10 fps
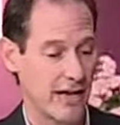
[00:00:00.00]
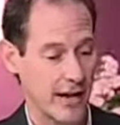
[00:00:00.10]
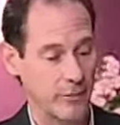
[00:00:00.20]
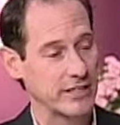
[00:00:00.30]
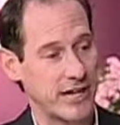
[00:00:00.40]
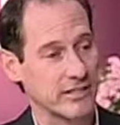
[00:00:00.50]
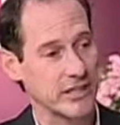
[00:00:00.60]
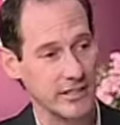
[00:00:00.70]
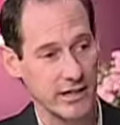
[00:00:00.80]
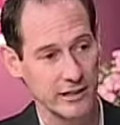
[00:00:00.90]
And we attach
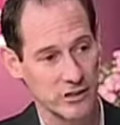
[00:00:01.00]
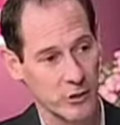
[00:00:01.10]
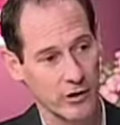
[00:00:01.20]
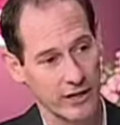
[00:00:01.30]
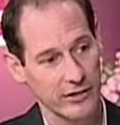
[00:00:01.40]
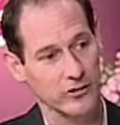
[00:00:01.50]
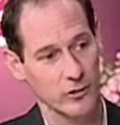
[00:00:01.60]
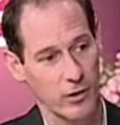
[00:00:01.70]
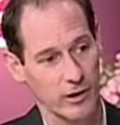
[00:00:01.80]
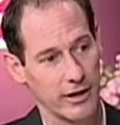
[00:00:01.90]
identity to our credit score.